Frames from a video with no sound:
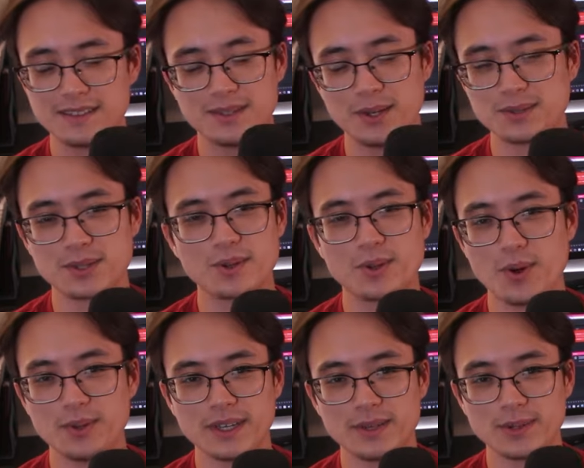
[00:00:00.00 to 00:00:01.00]
Those are the
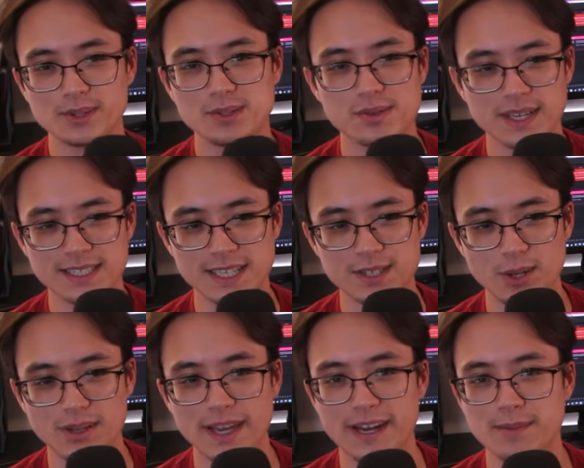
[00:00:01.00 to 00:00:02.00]
only real two things I
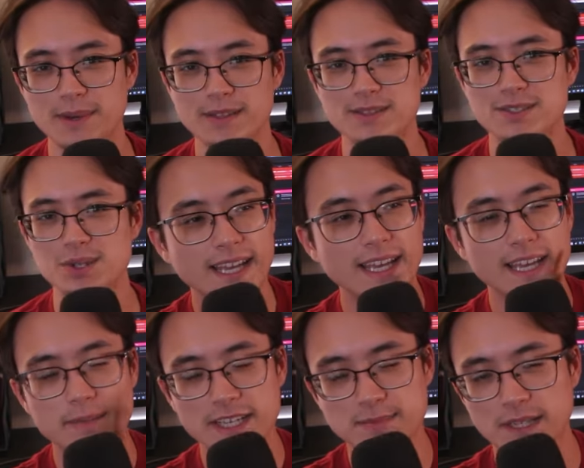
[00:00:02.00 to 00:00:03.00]
don't like about the suit.
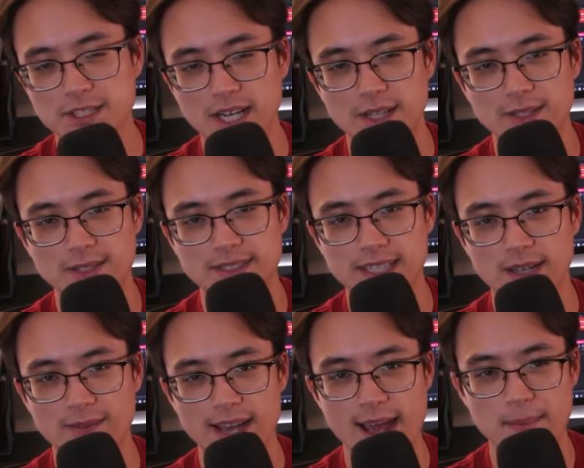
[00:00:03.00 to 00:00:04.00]
It makes my childhood
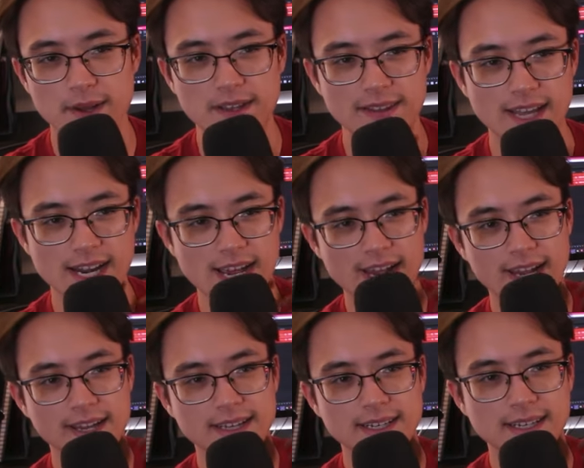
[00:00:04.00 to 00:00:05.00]
self happy that
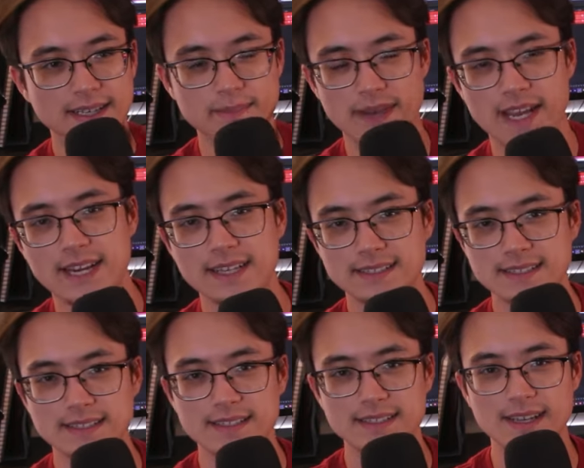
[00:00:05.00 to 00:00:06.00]
I made
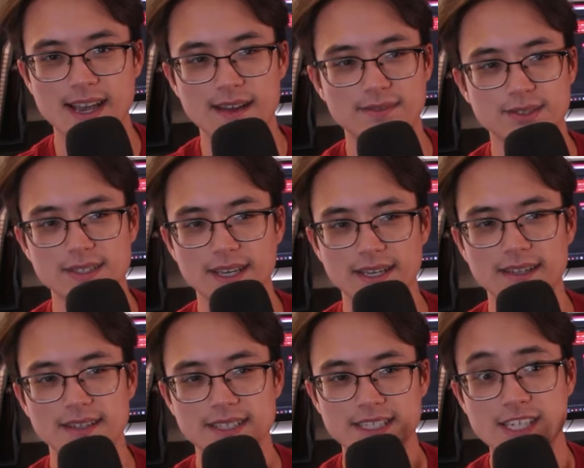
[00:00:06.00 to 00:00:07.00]
it after like
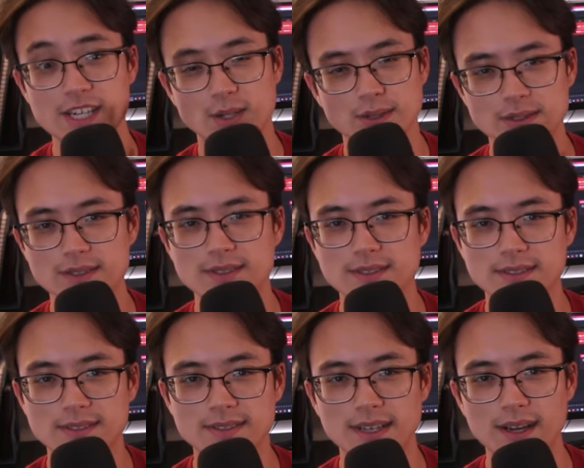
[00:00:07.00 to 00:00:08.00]
years
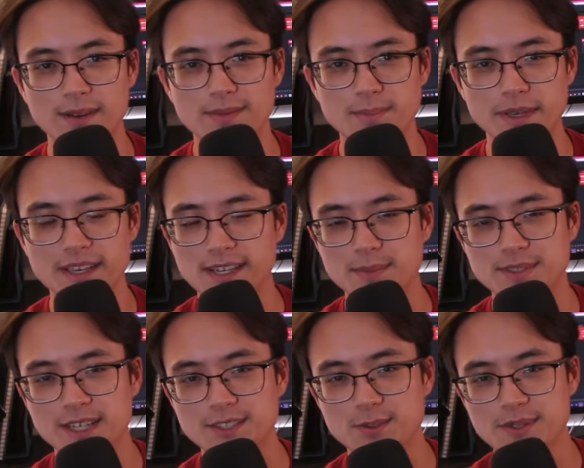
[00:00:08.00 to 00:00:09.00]
of being
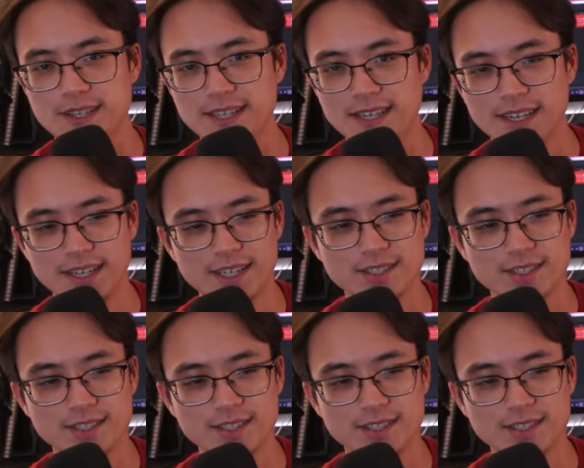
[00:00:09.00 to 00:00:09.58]
obsessed with it.